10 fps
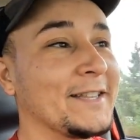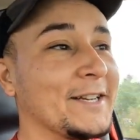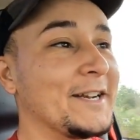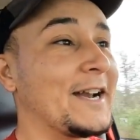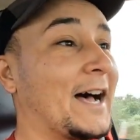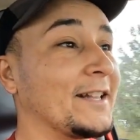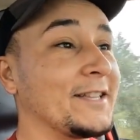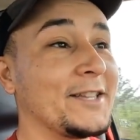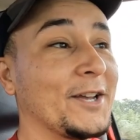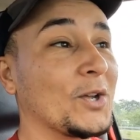in the
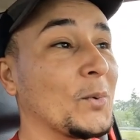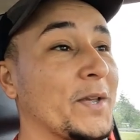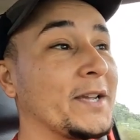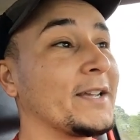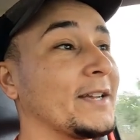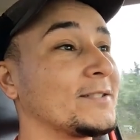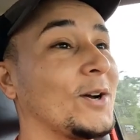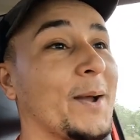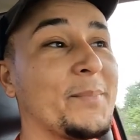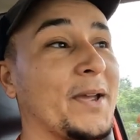Denali the other week, so
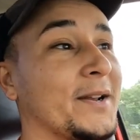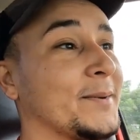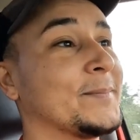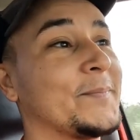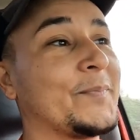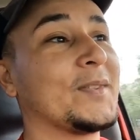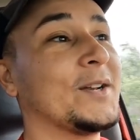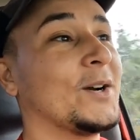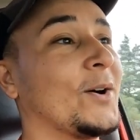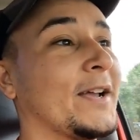I paid him, you
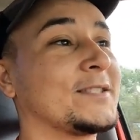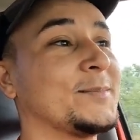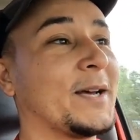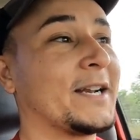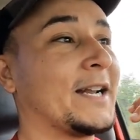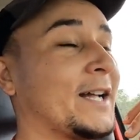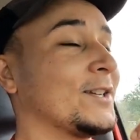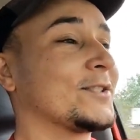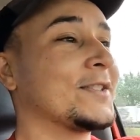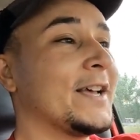know, X amount of
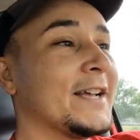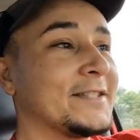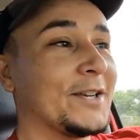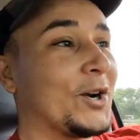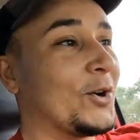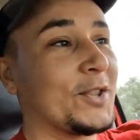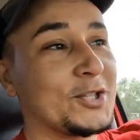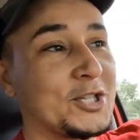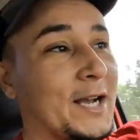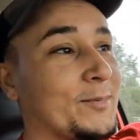dollars to go to the
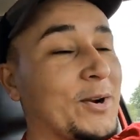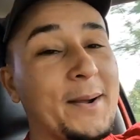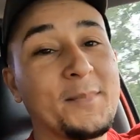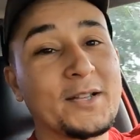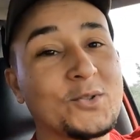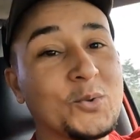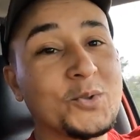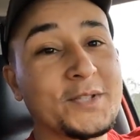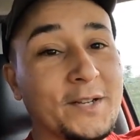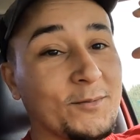shop, grab my
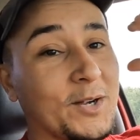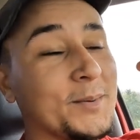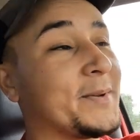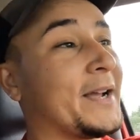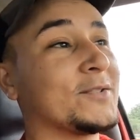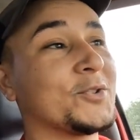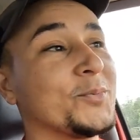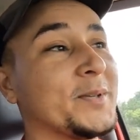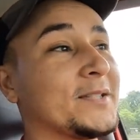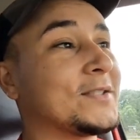tools, and run them down to
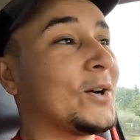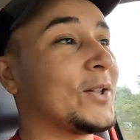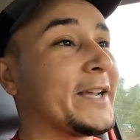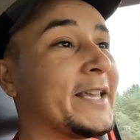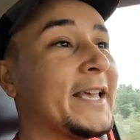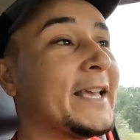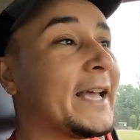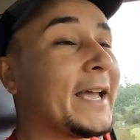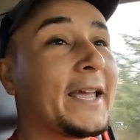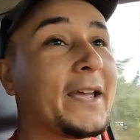me. So, like,
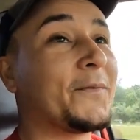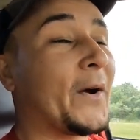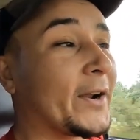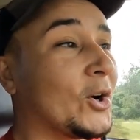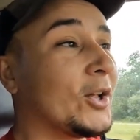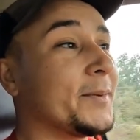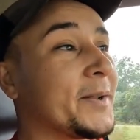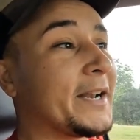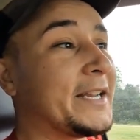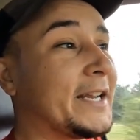if I call him
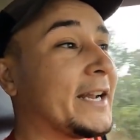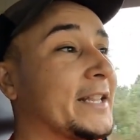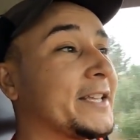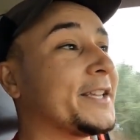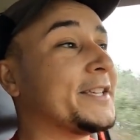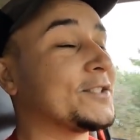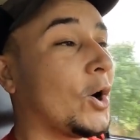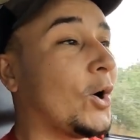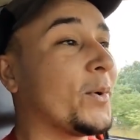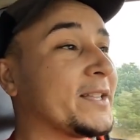and I need anything, he's
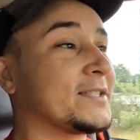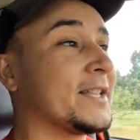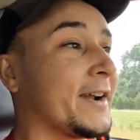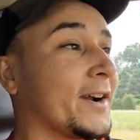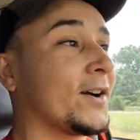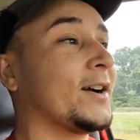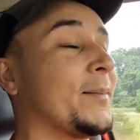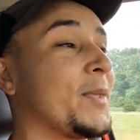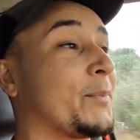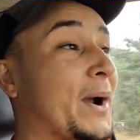always there.
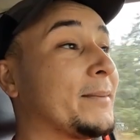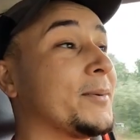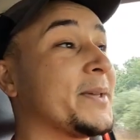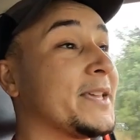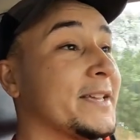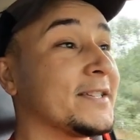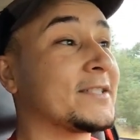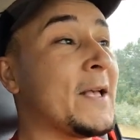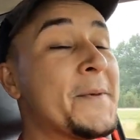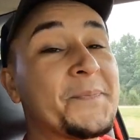The problem
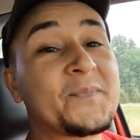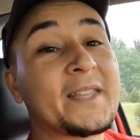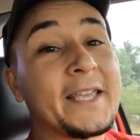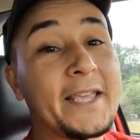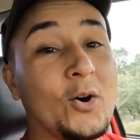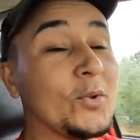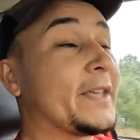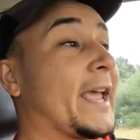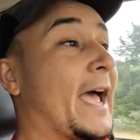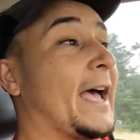is he
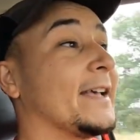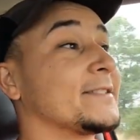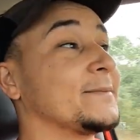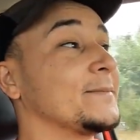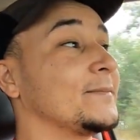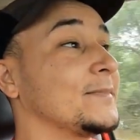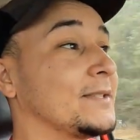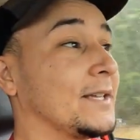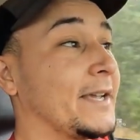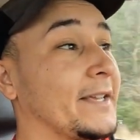only has,
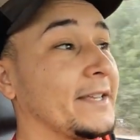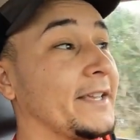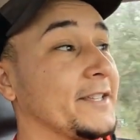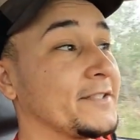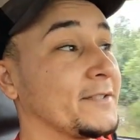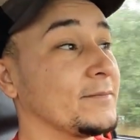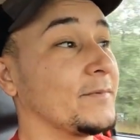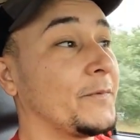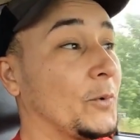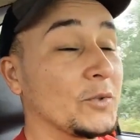like, his
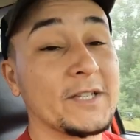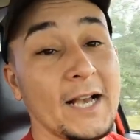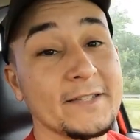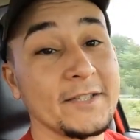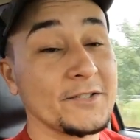full-size